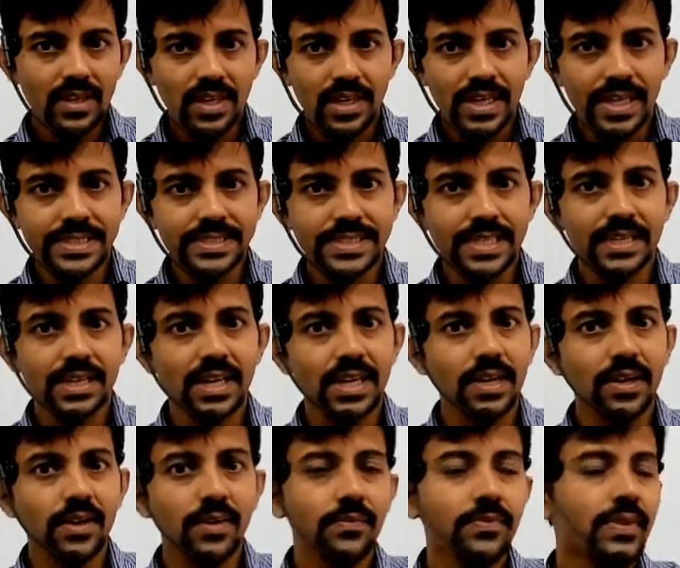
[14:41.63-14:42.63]
Is that clear?
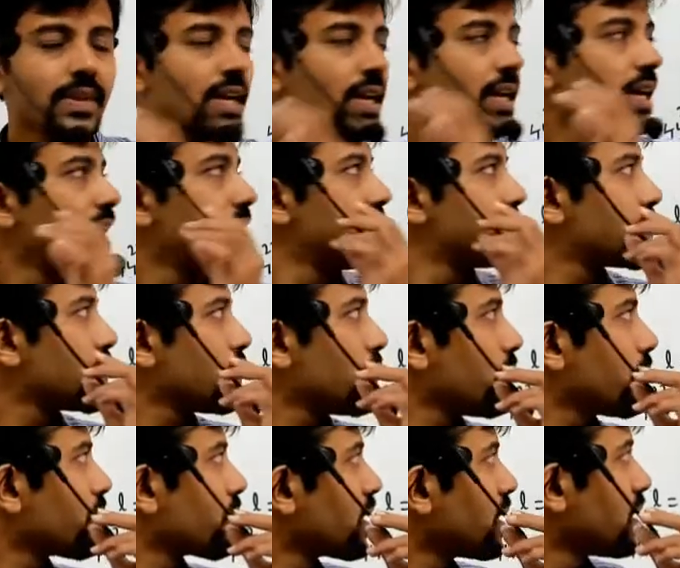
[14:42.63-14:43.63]

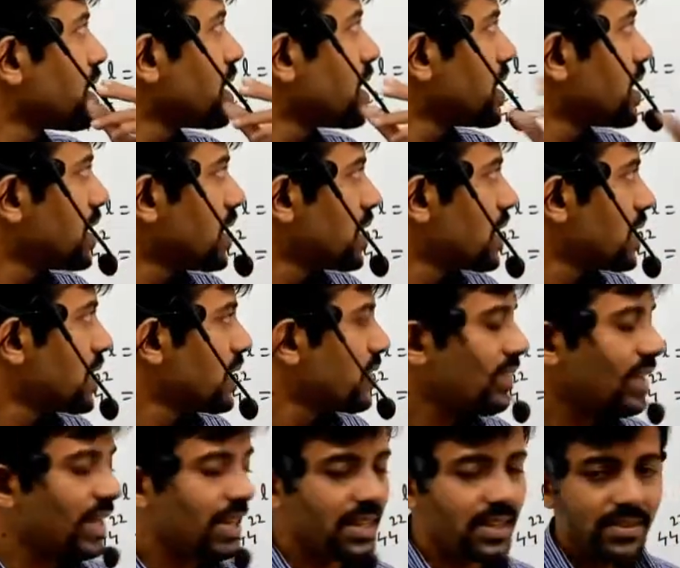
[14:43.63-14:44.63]
So,
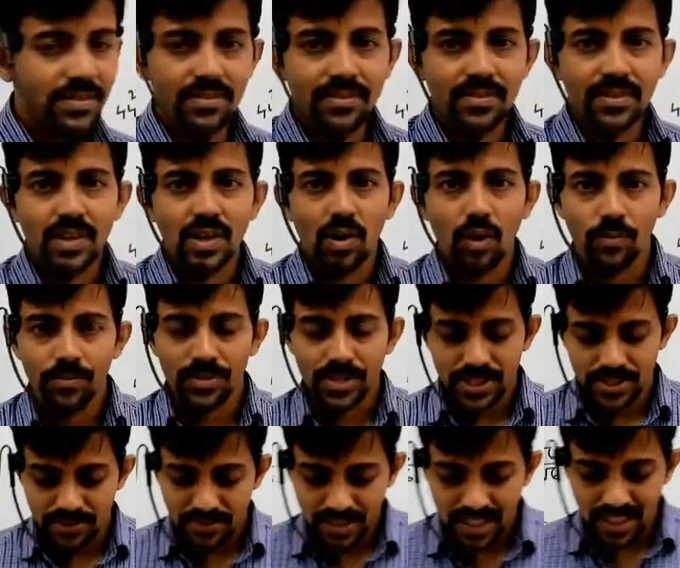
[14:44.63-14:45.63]
various
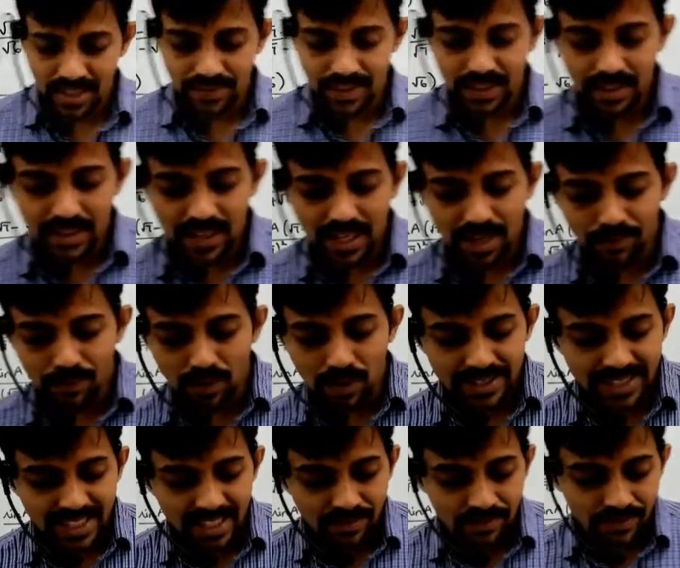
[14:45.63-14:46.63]
options are given. Among
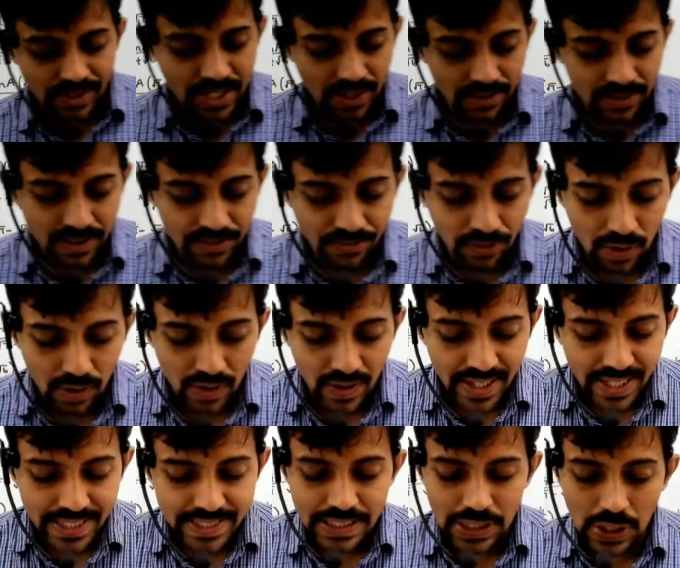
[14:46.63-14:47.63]
them, which of the following
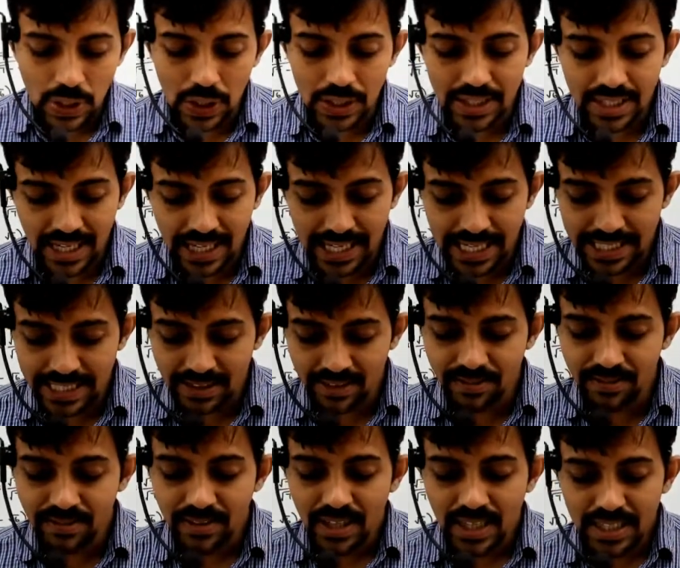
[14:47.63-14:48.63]
is not correct
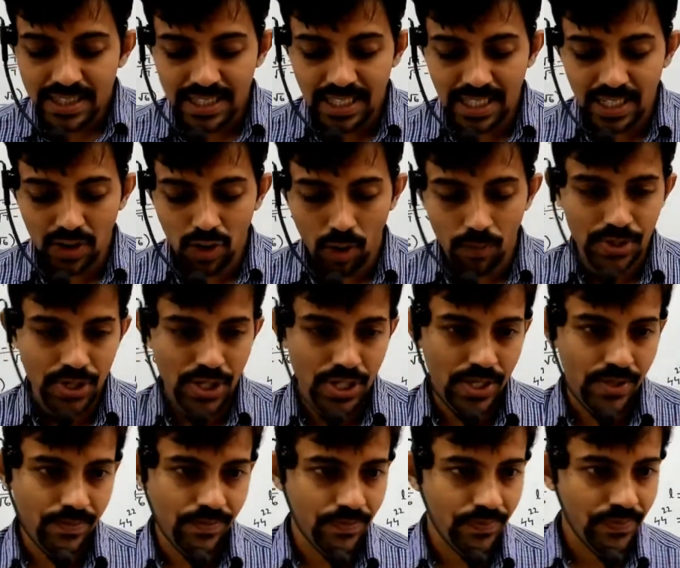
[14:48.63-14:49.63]
is third
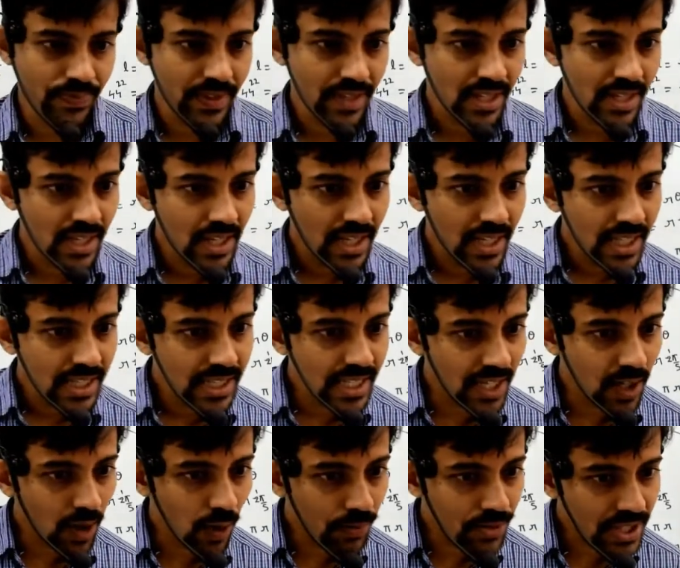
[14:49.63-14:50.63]
option. Third
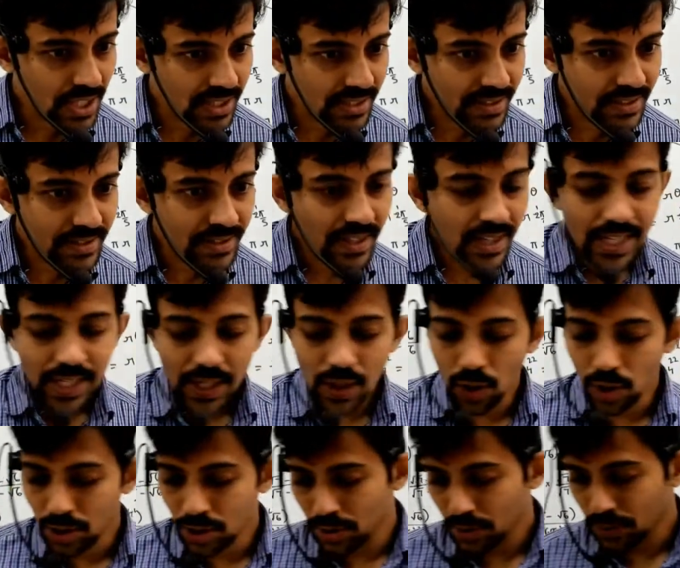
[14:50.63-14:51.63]
option is
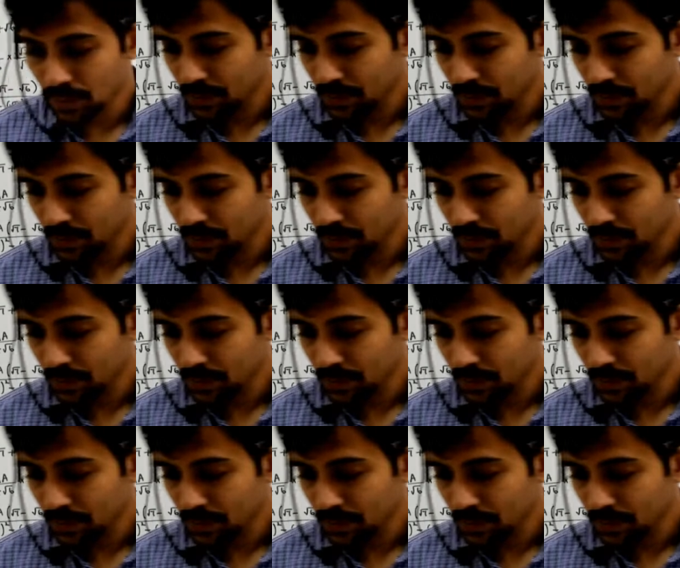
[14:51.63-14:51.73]
not true.